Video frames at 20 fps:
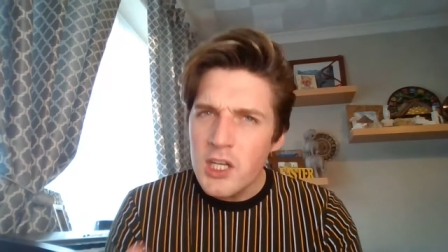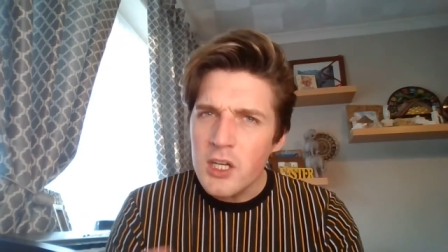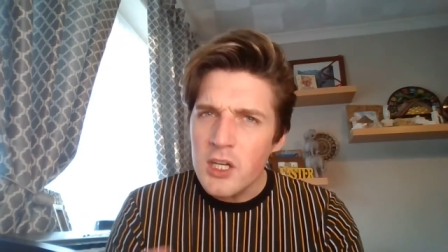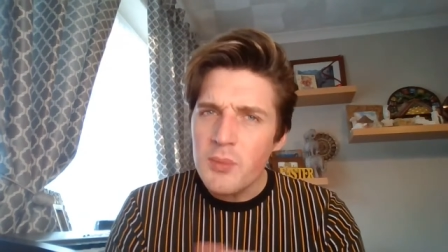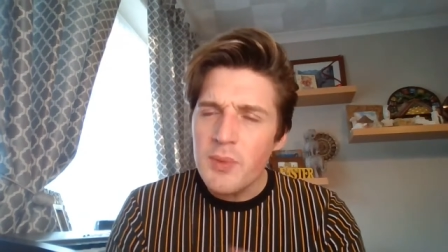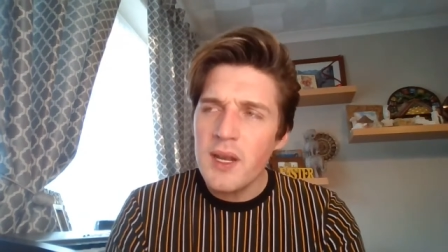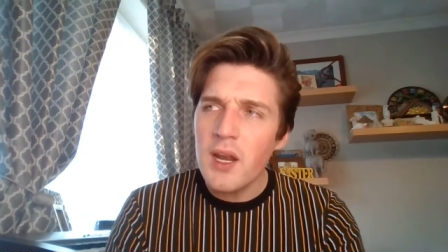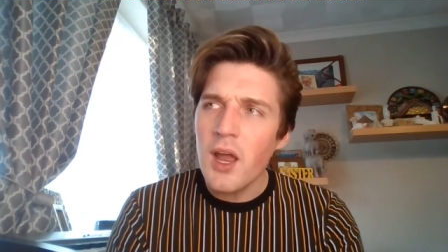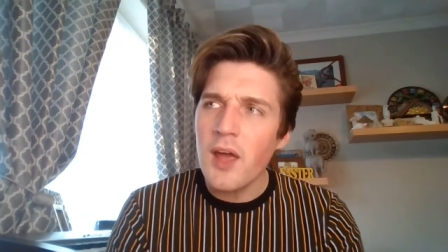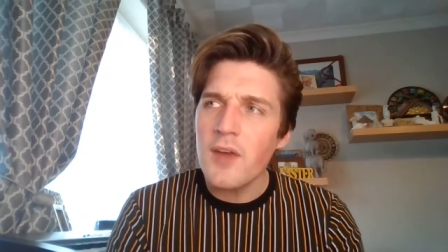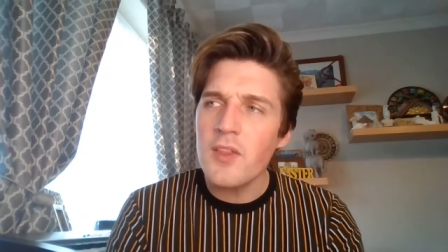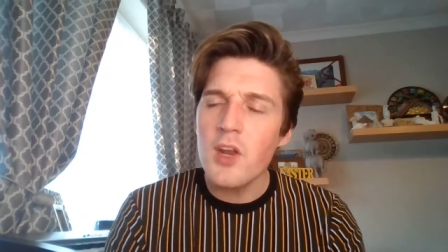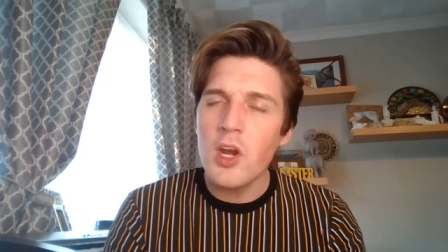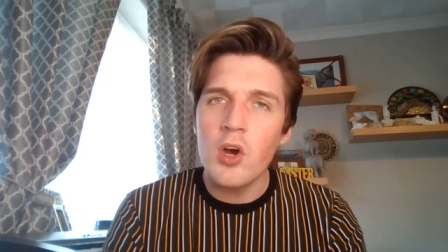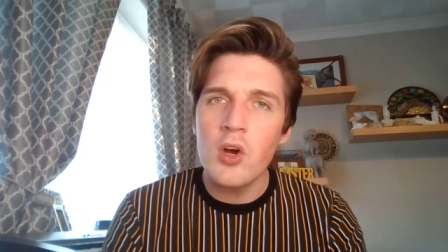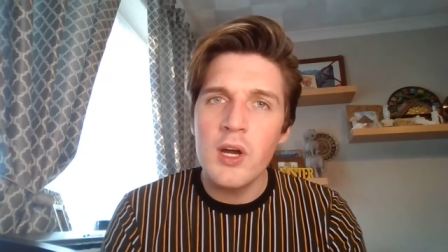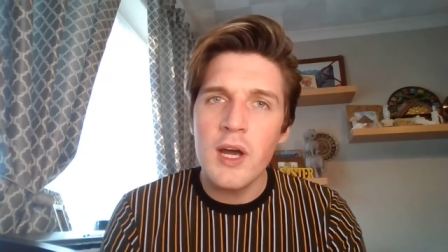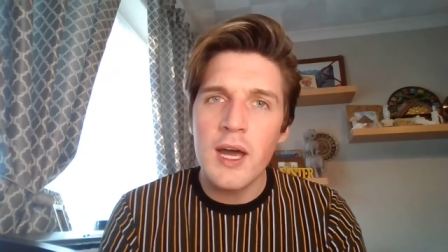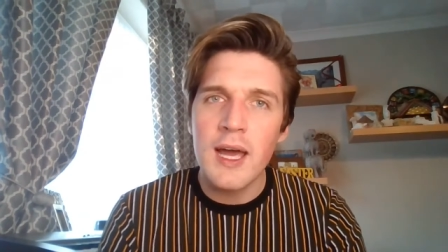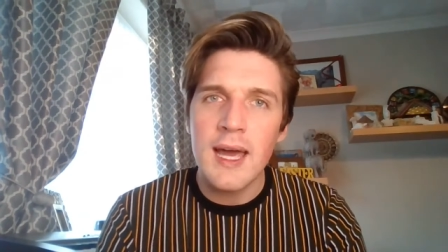little bit like
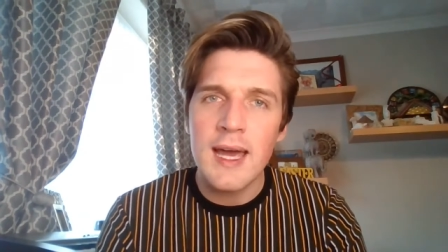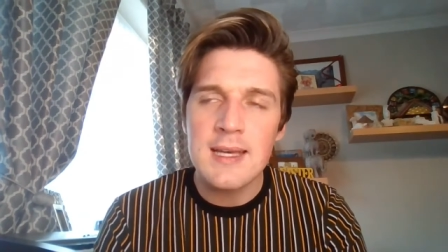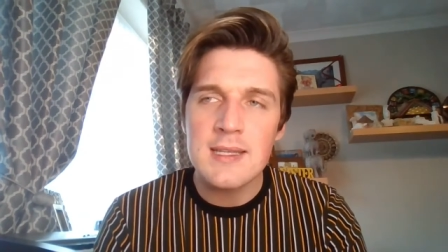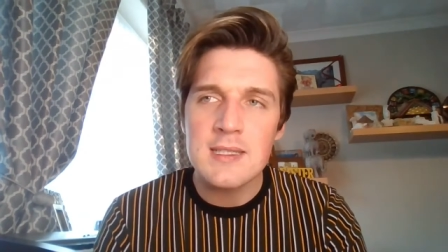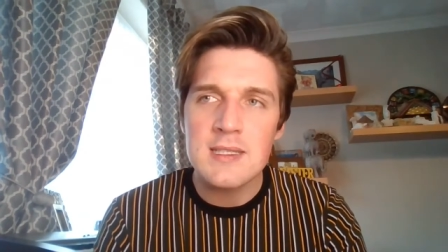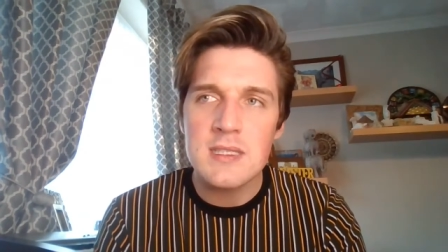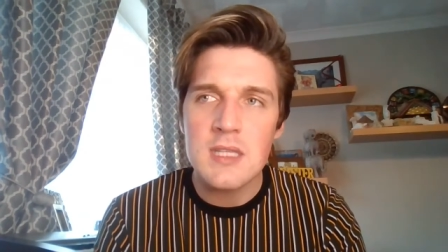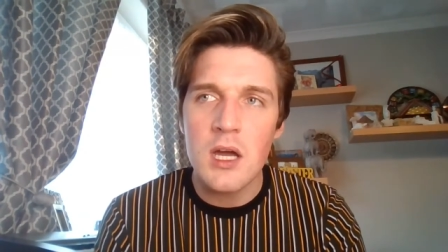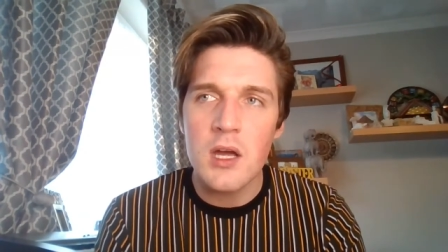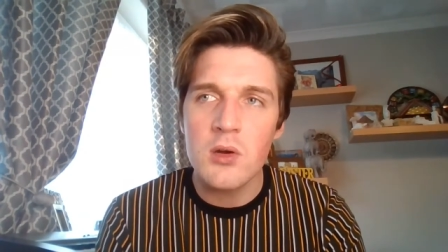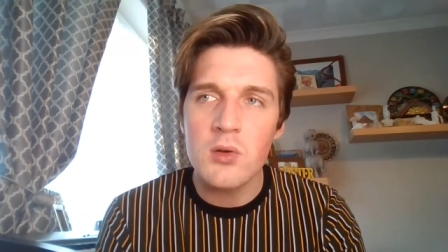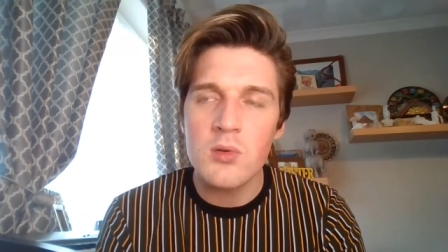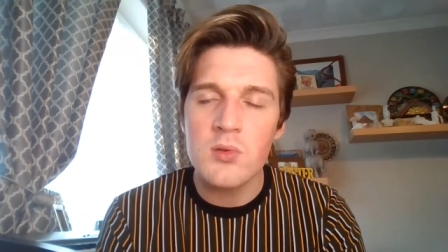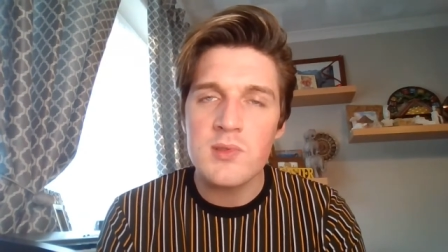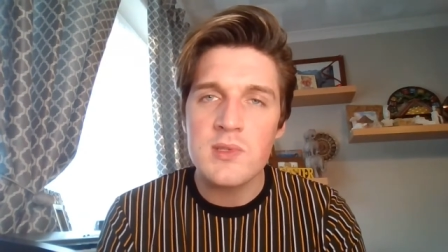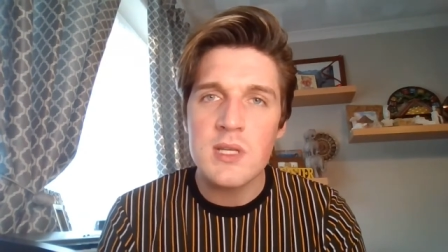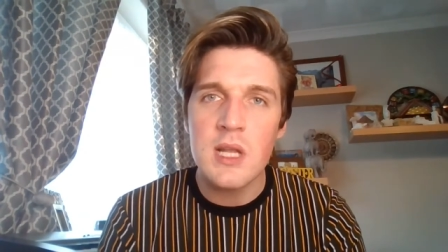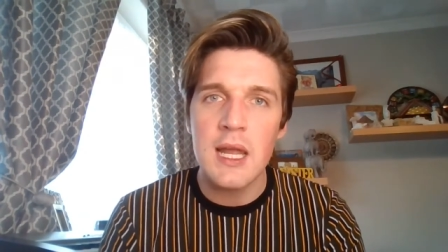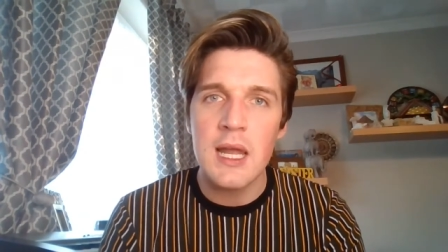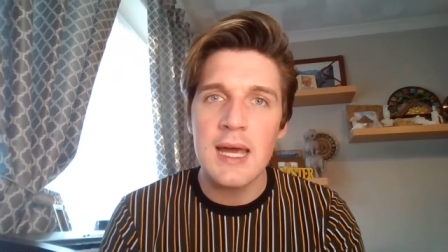longer
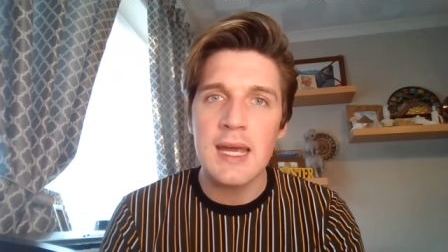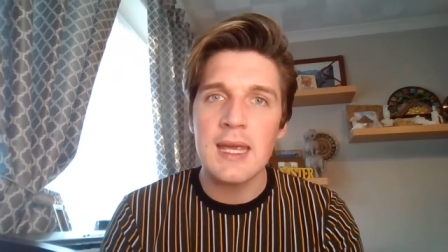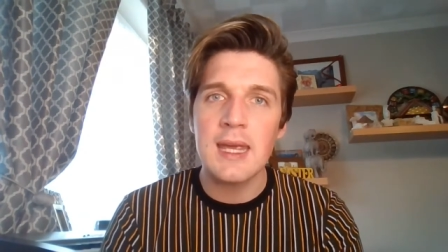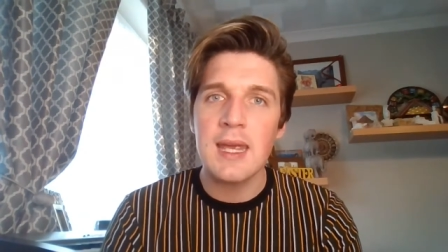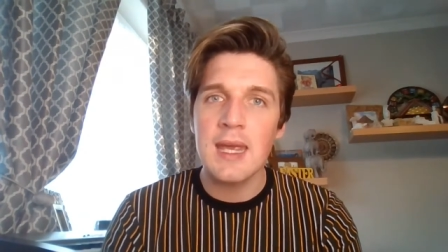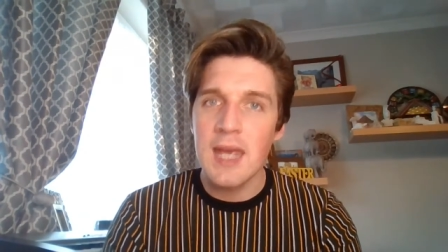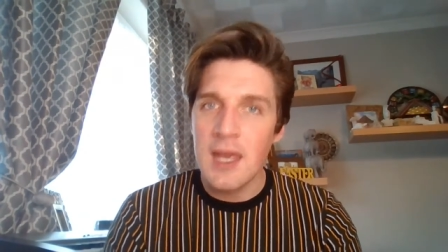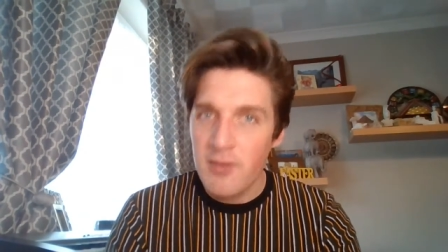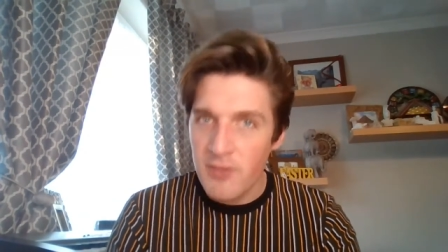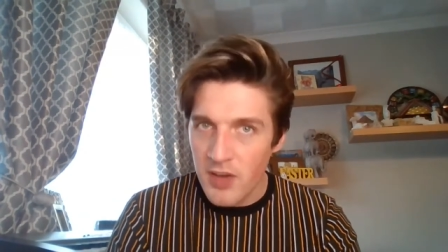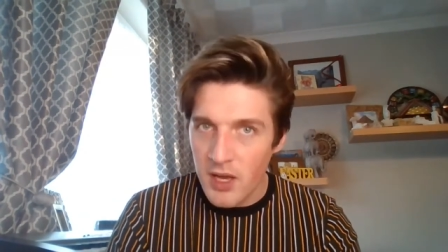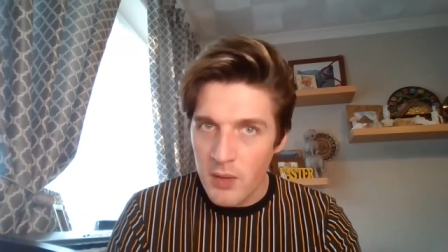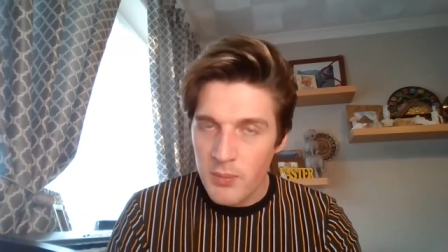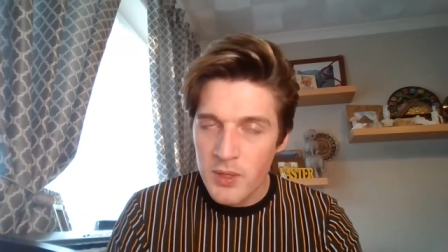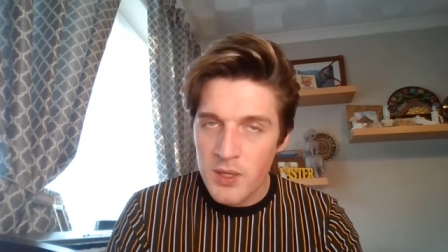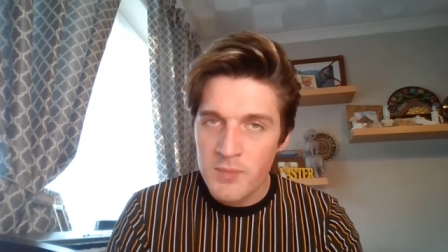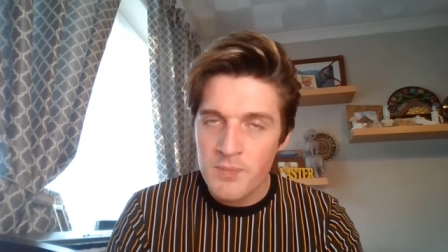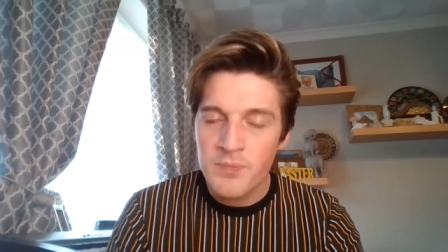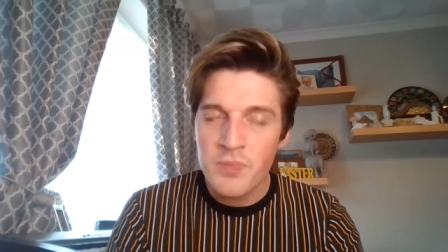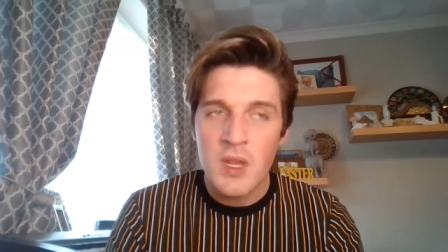hairstyles like Keith
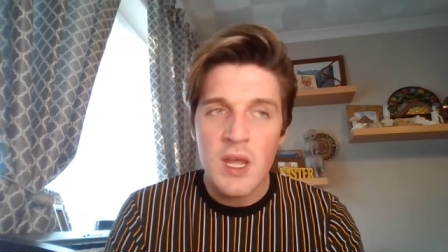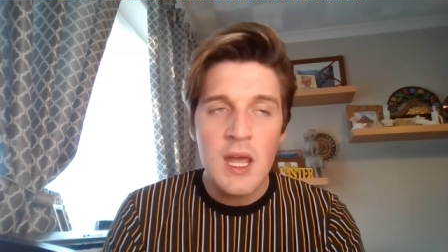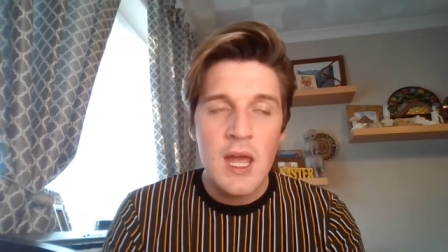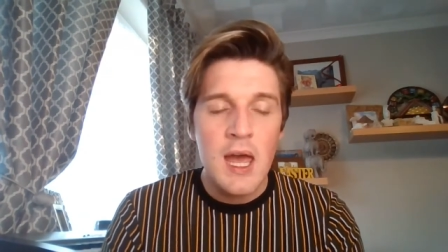Urban,